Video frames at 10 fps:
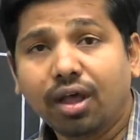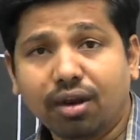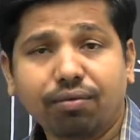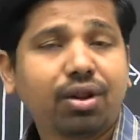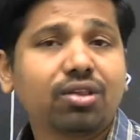
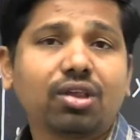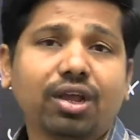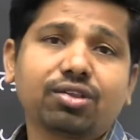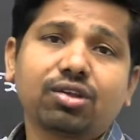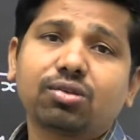Reference
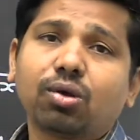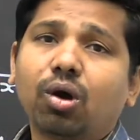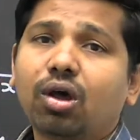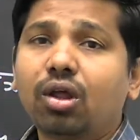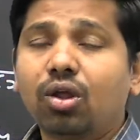axis
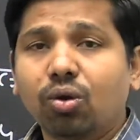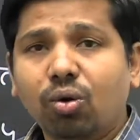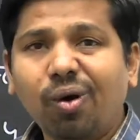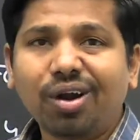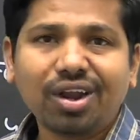or
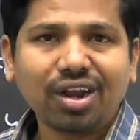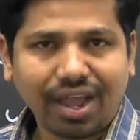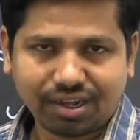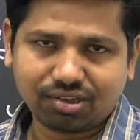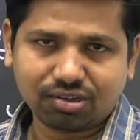coordinate
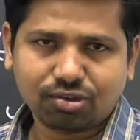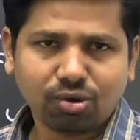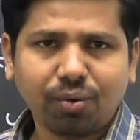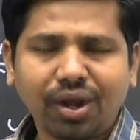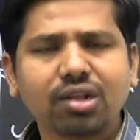axis.
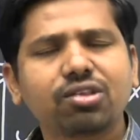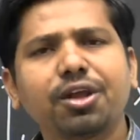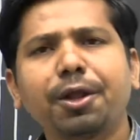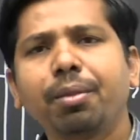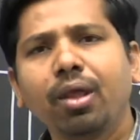So when I
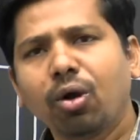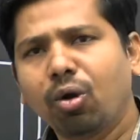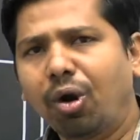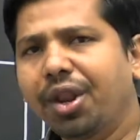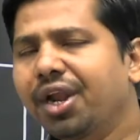say
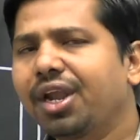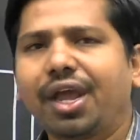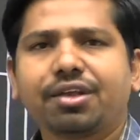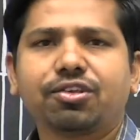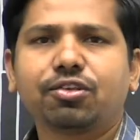coordinate
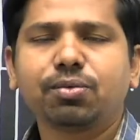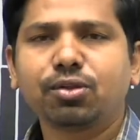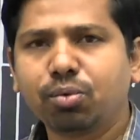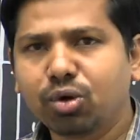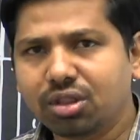axis, means
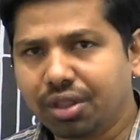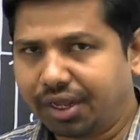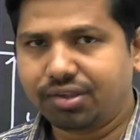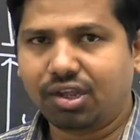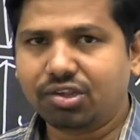both
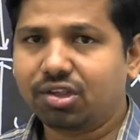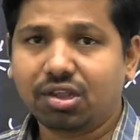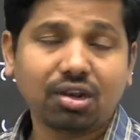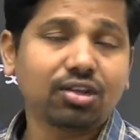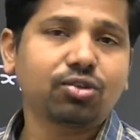x-axis
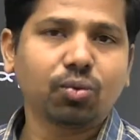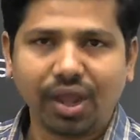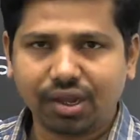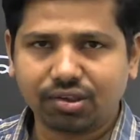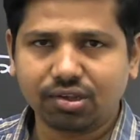as well as
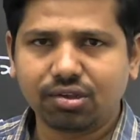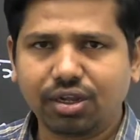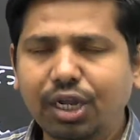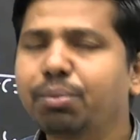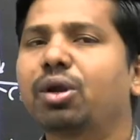y-axis.
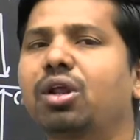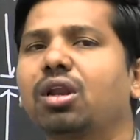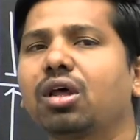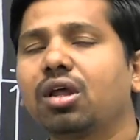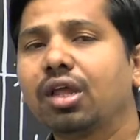In
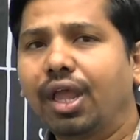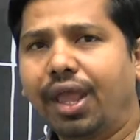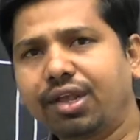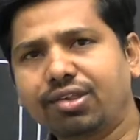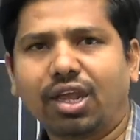particular,
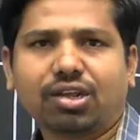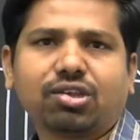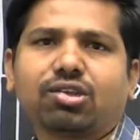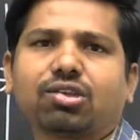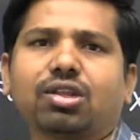
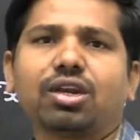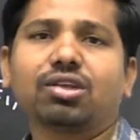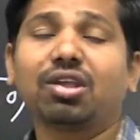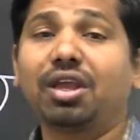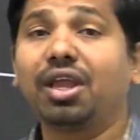x-axis, that
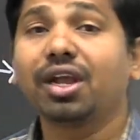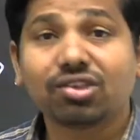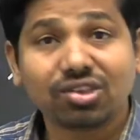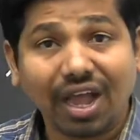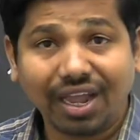is
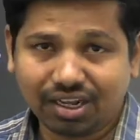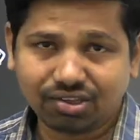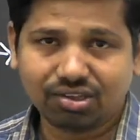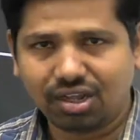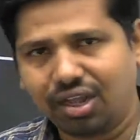ax
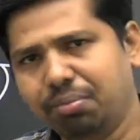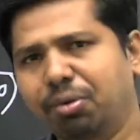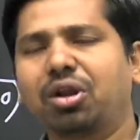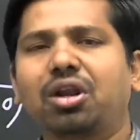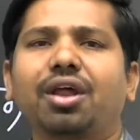is,
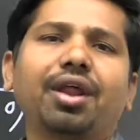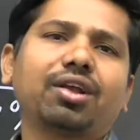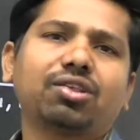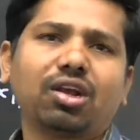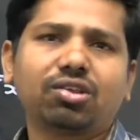particular
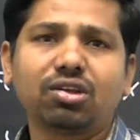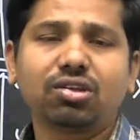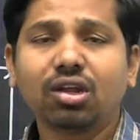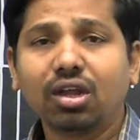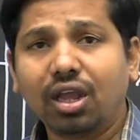
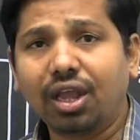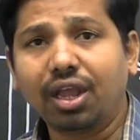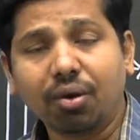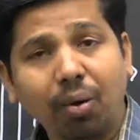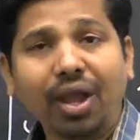x-axis,
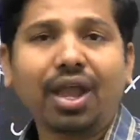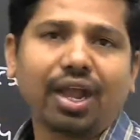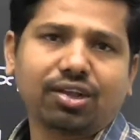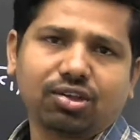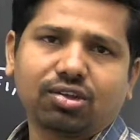
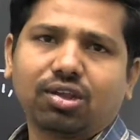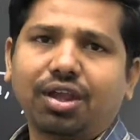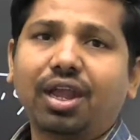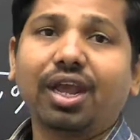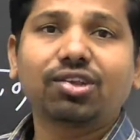y-axis
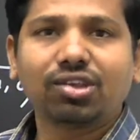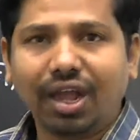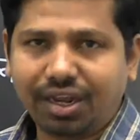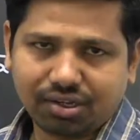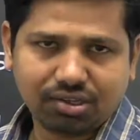ax
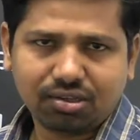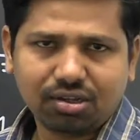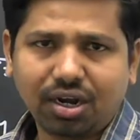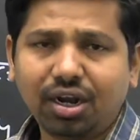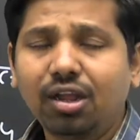is,
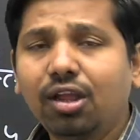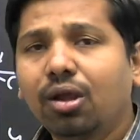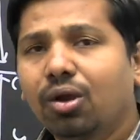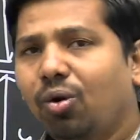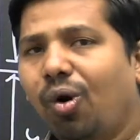right?
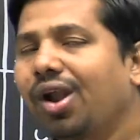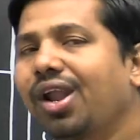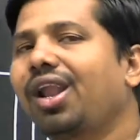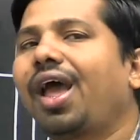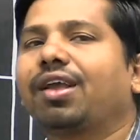
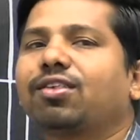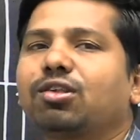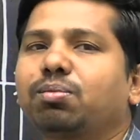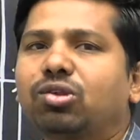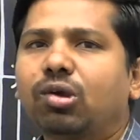Coordinate
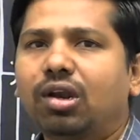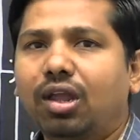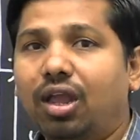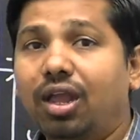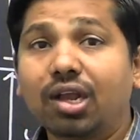axis means what?
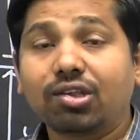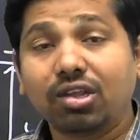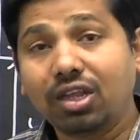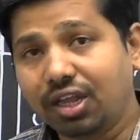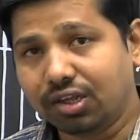Ax
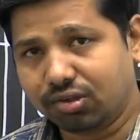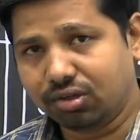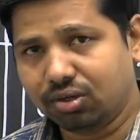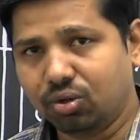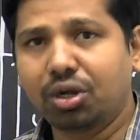
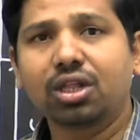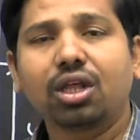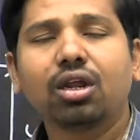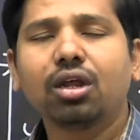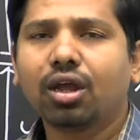es,
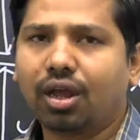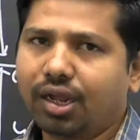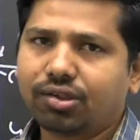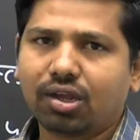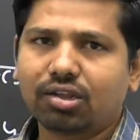together
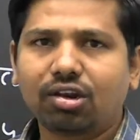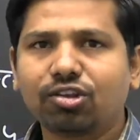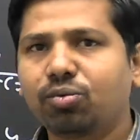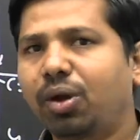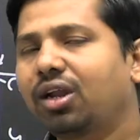x as well
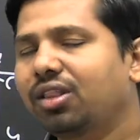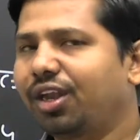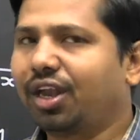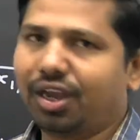as y, that